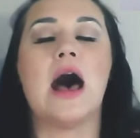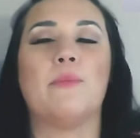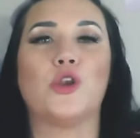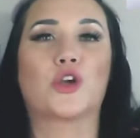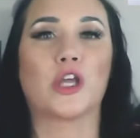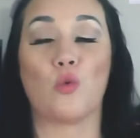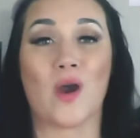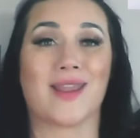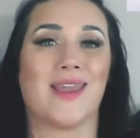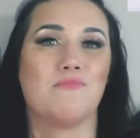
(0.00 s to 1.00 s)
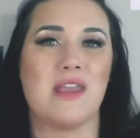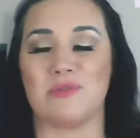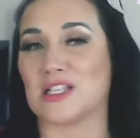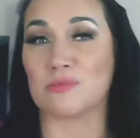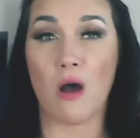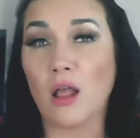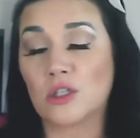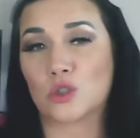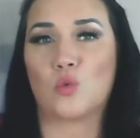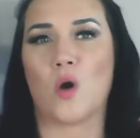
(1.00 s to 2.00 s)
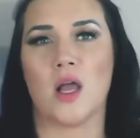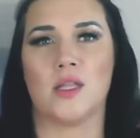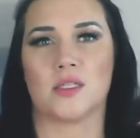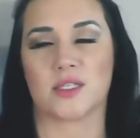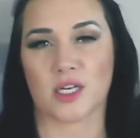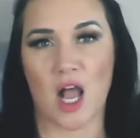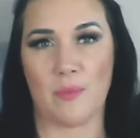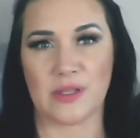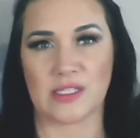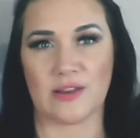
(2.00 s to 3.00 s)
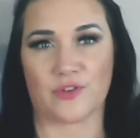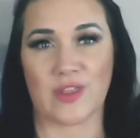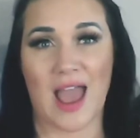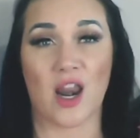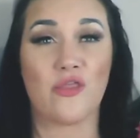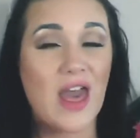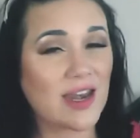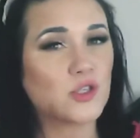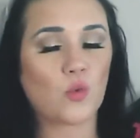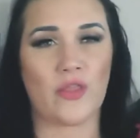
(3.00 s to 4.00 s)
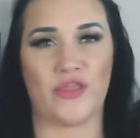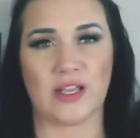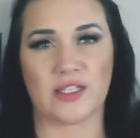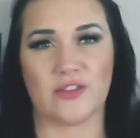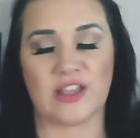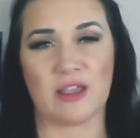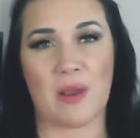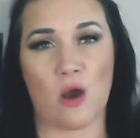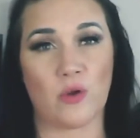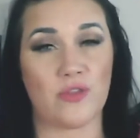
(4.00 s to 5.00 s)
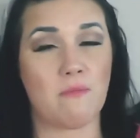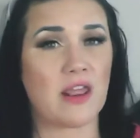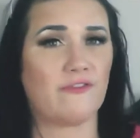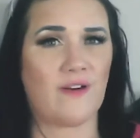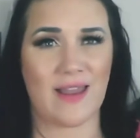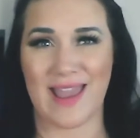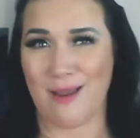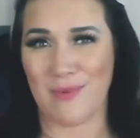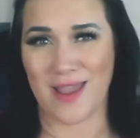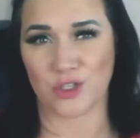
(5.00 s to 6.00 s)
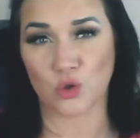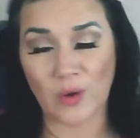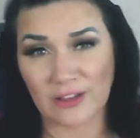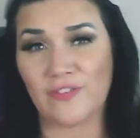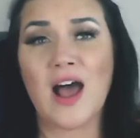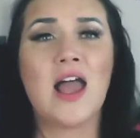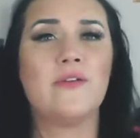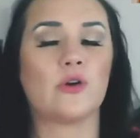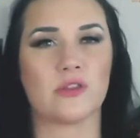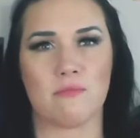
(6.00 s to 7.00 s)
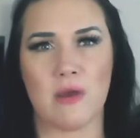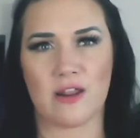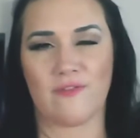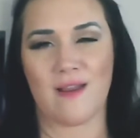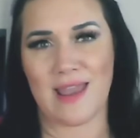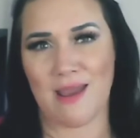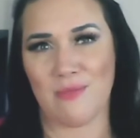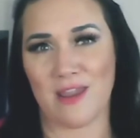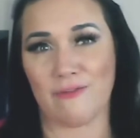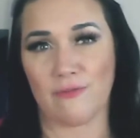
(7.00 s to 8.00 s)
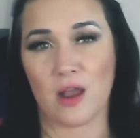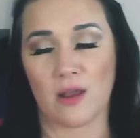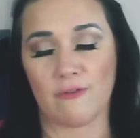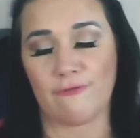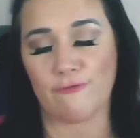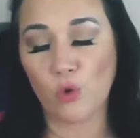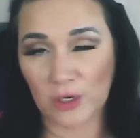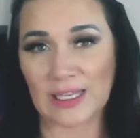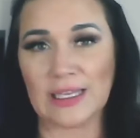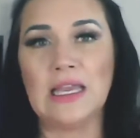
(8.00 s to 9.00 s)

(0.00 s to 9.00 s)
You're going to want to get maybe smaller ones to compensate for that. That is one thing to think about with the Metaphy MA-25 or the Metaphy MA-40